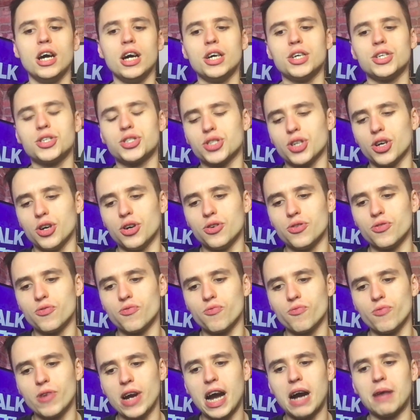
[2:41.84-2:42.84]
So
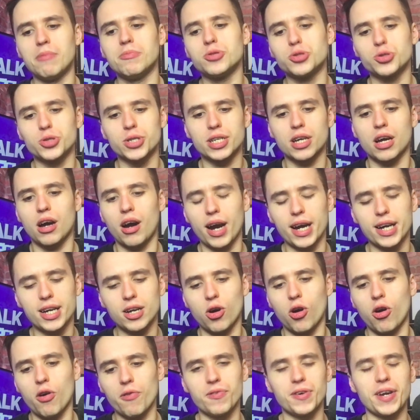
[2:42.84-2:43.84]
Real Madrid kind of
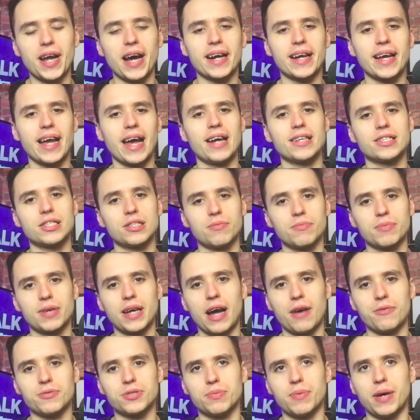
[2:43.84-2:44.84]
offer that
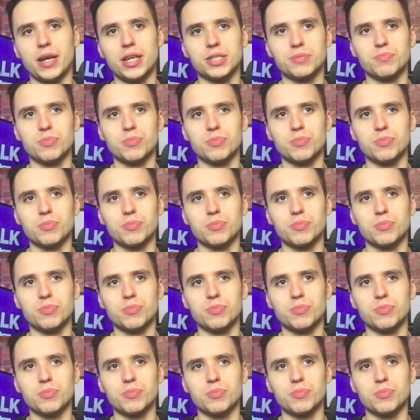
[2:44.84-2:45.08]
counterbalance,